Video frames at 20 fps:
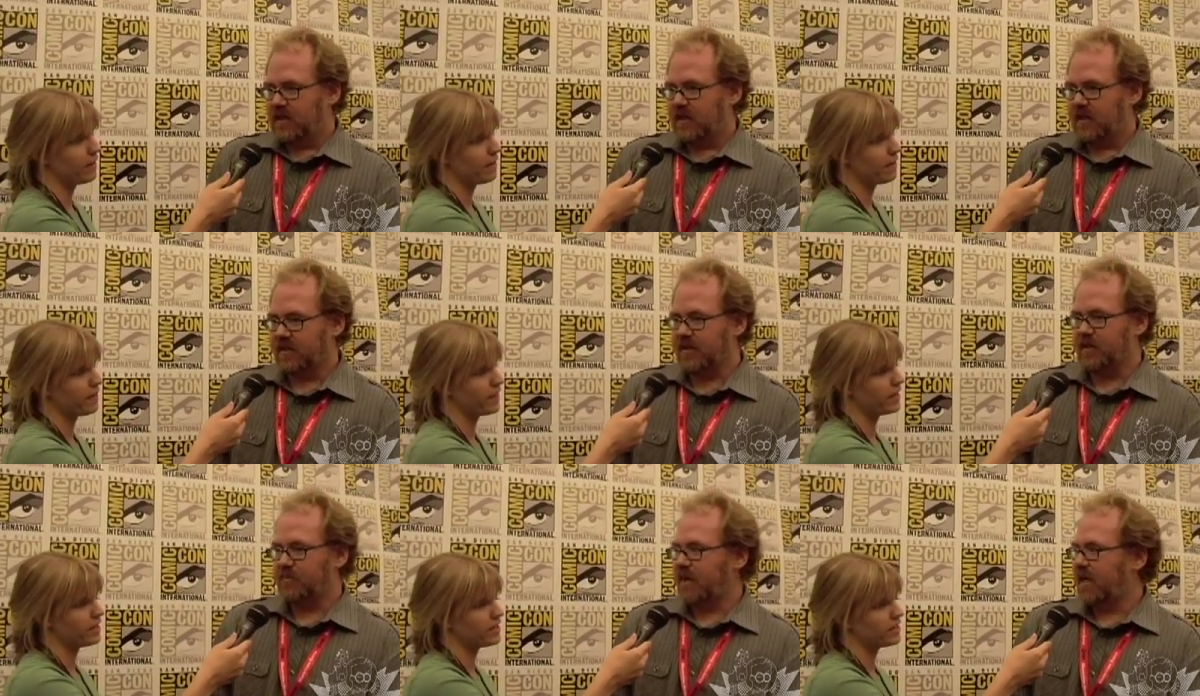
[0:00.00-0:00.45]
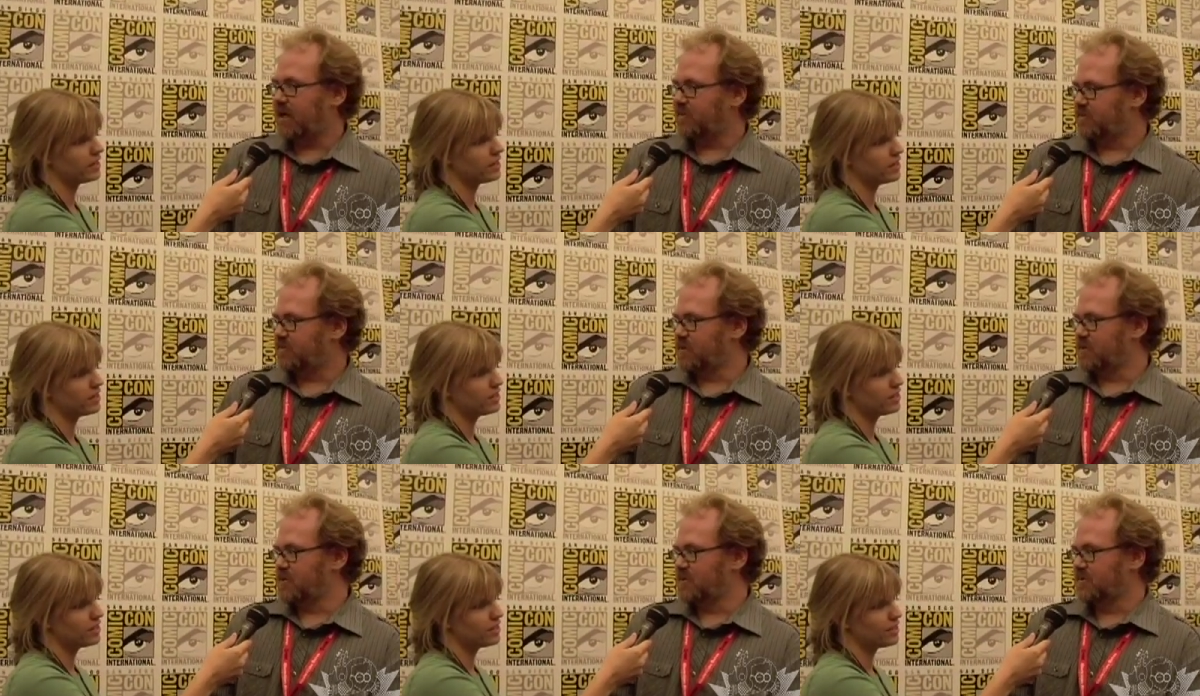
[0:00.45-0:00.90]
Speaker 1: I think
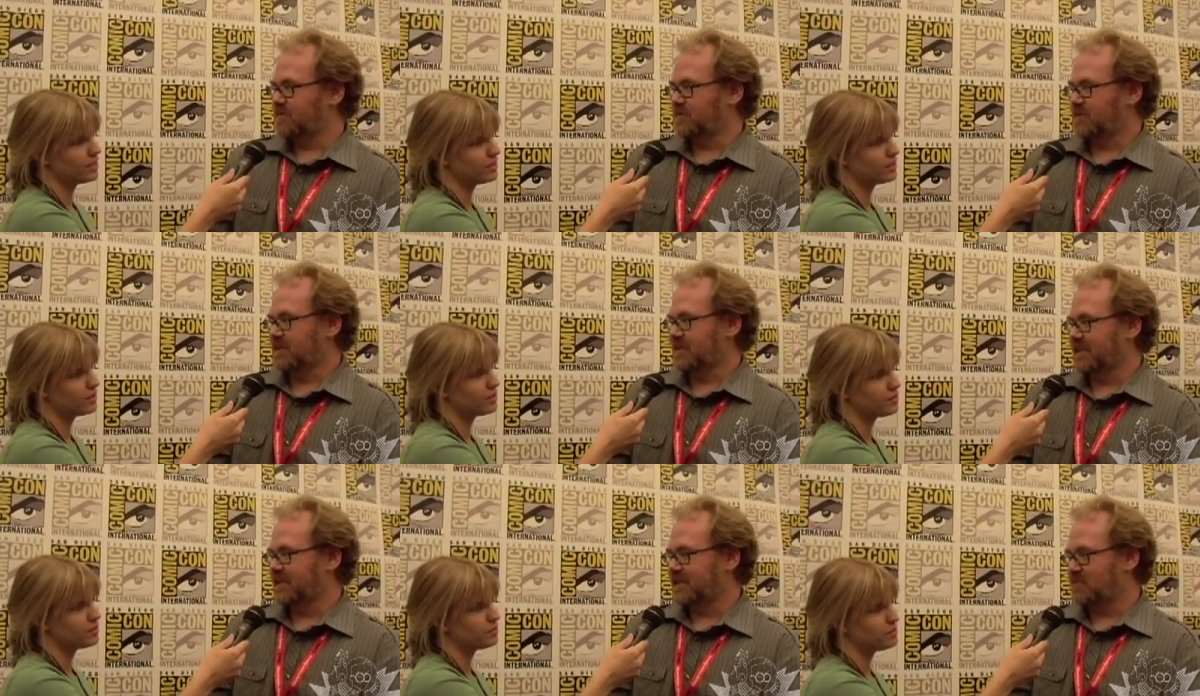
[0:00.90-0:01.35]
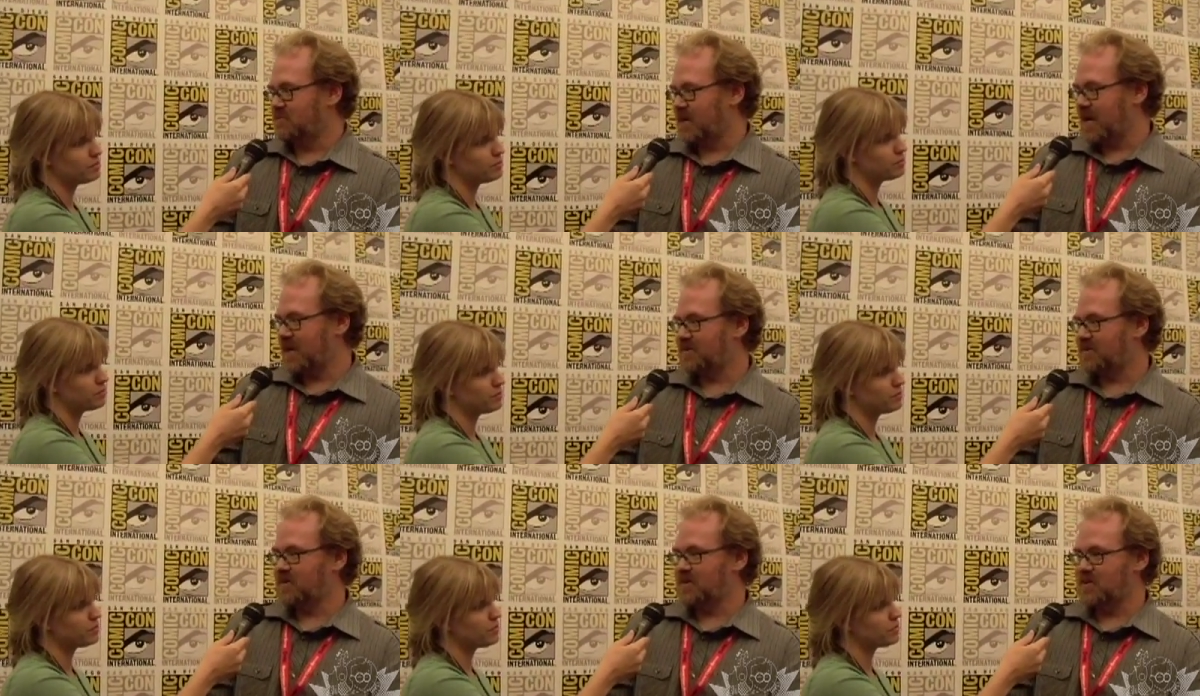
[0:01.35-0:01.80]
Panthro. I think
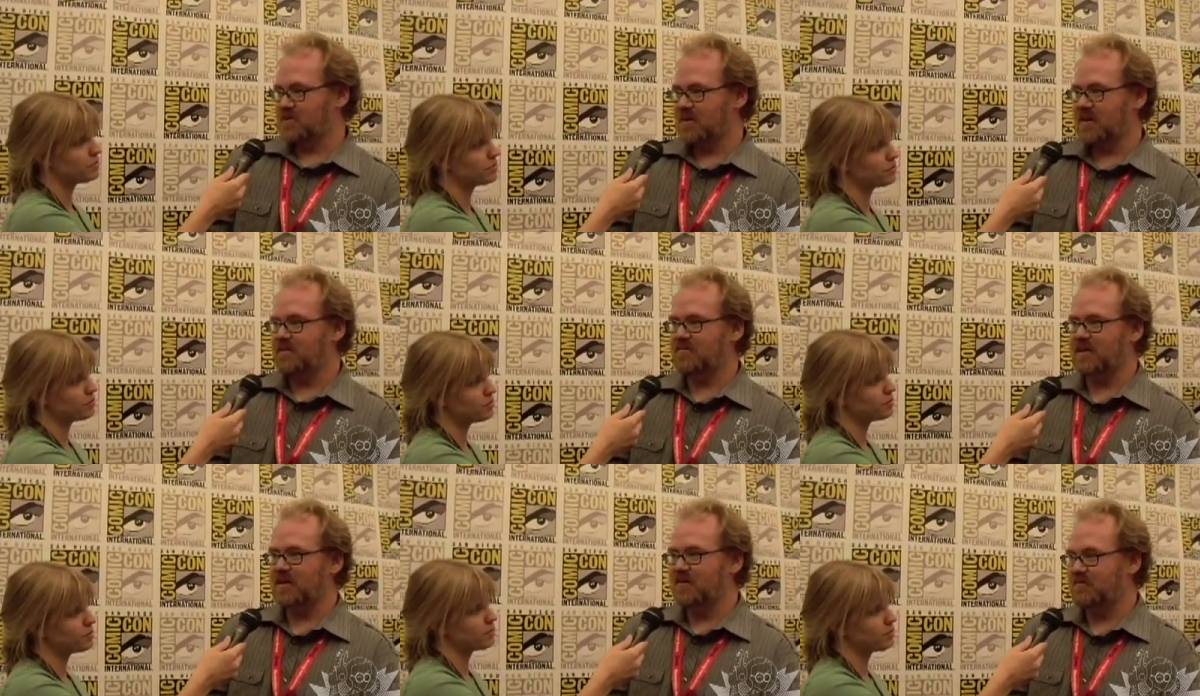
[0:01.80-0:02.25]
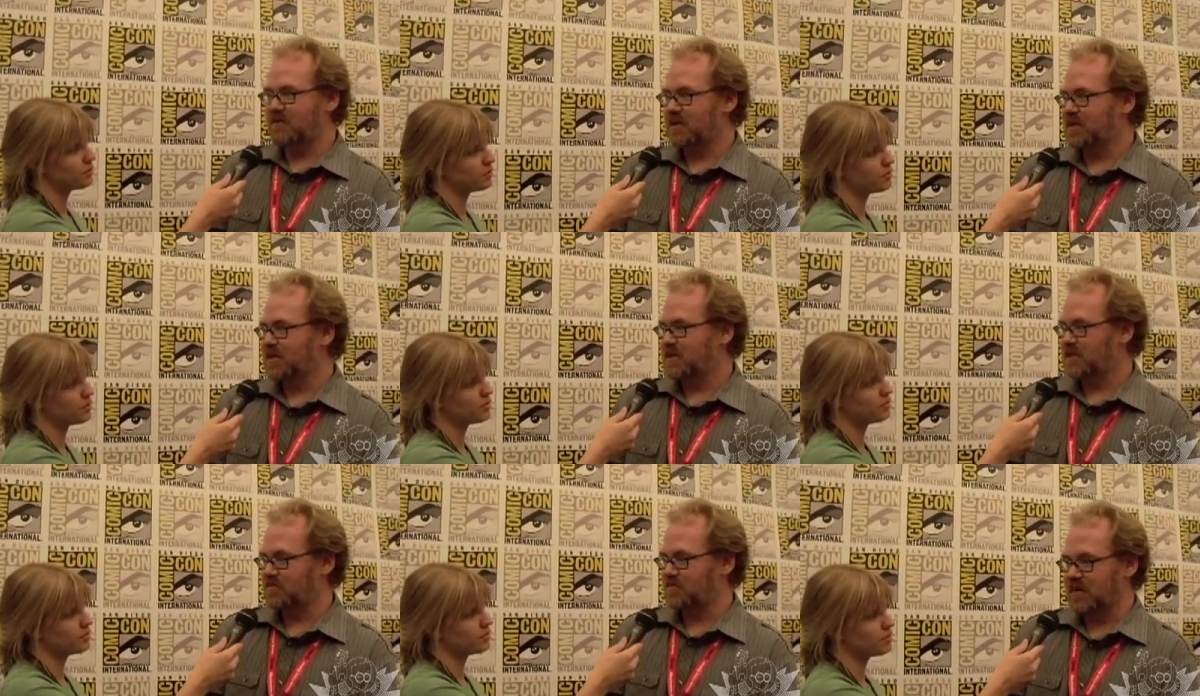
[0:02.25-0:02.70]
Panthro is my
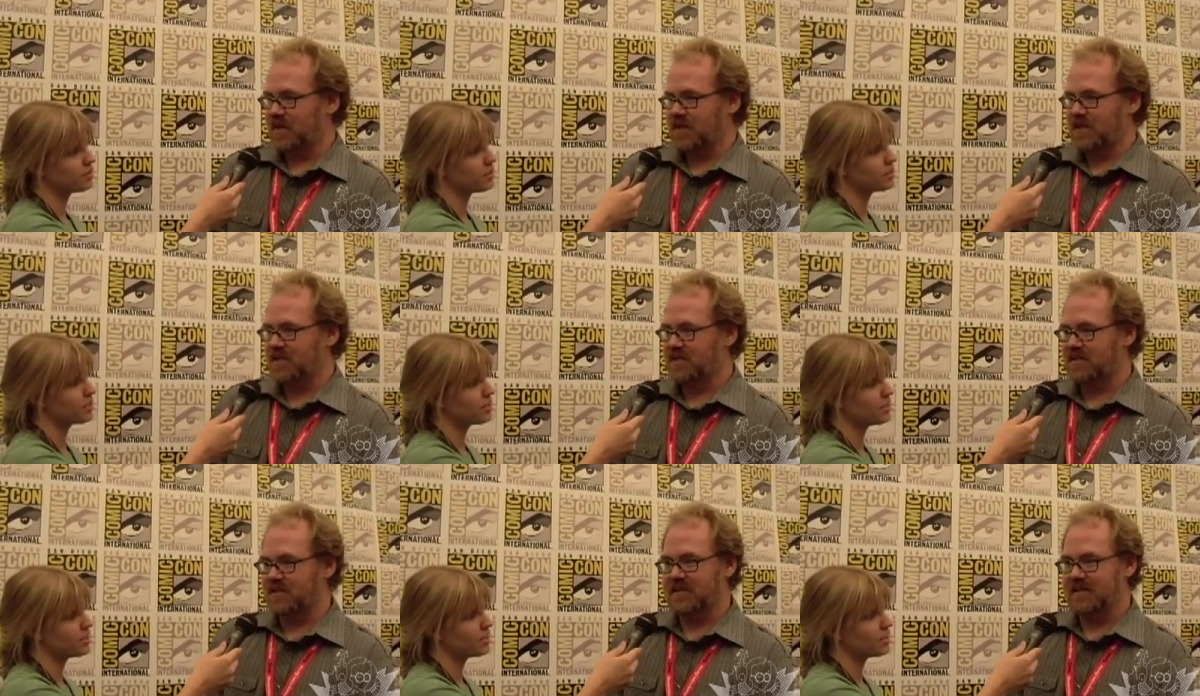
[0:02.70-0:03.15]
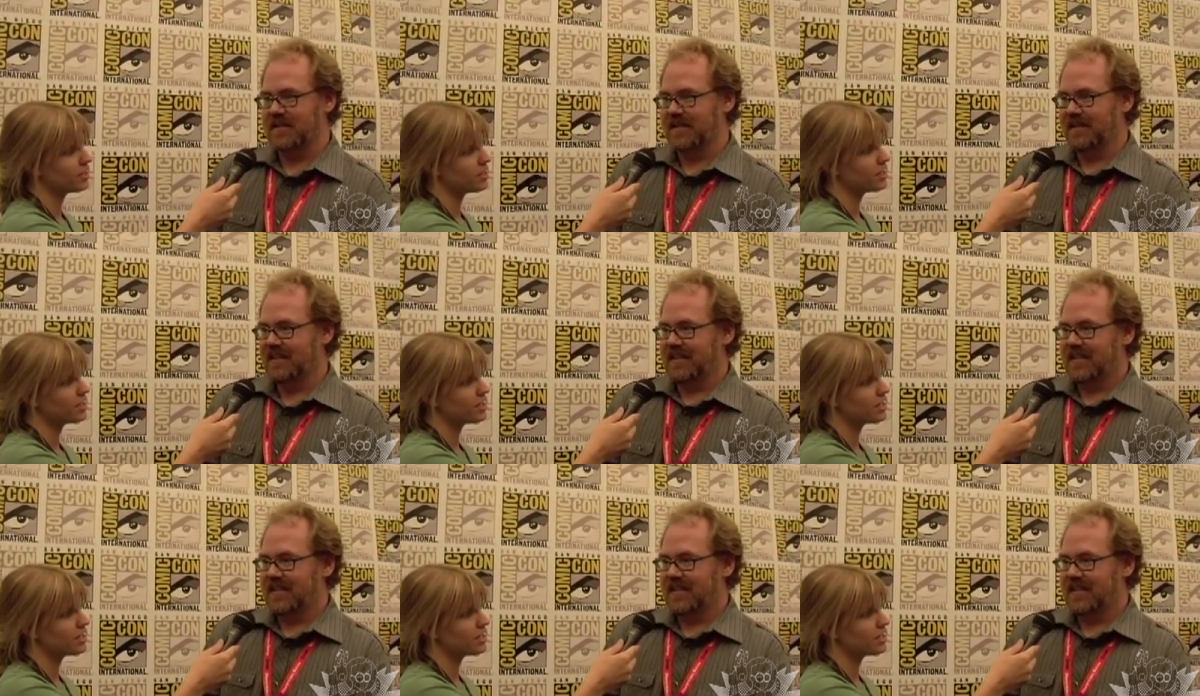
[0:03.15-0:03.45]
favorite, just because